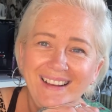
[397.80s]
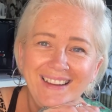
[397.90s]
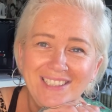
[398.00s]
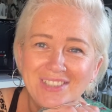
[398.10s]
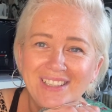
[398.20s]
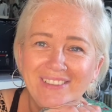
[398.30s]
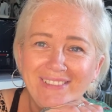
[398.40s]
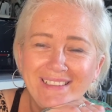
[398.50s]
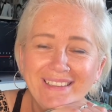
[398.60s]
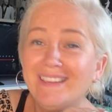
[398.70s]
I just love
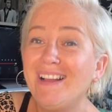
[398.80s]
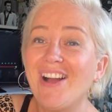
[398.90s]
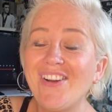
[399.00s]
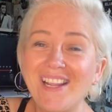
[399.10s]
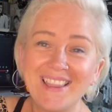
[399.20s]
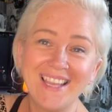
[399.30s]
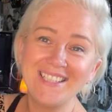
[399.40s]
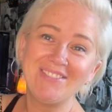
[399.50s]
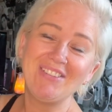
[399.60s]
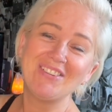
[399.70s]
it. All right.
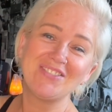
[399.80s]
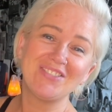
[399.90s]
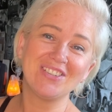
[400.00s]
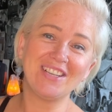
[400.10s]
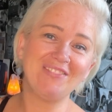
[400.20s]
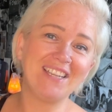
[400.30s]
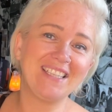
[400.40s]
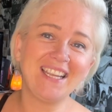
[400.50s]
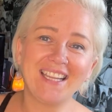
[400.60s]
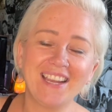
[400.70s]
Thanks very much for joining me.
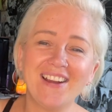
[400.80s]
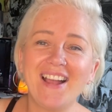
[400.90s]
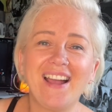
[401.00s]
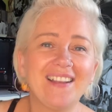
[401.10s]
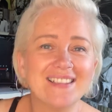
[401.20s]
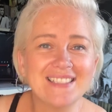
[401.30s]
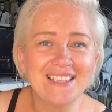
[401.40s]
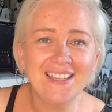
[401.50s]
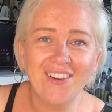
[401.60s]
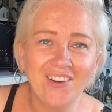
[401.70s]
Take care and I'll
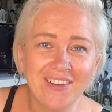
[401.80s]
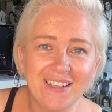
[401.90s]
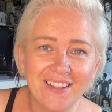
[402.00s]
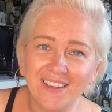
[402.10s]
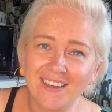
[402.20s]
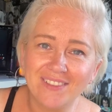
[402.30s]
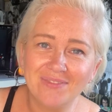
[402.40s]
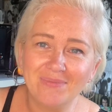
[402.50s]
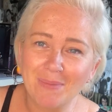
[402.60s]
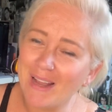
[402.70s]
see you on another.
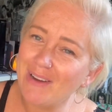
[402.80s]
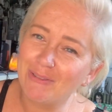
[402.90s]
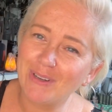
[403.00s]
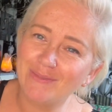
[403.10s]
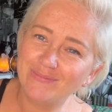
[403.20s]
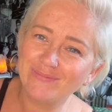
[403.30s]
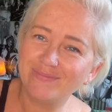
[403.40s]
Bye-bye, everyone.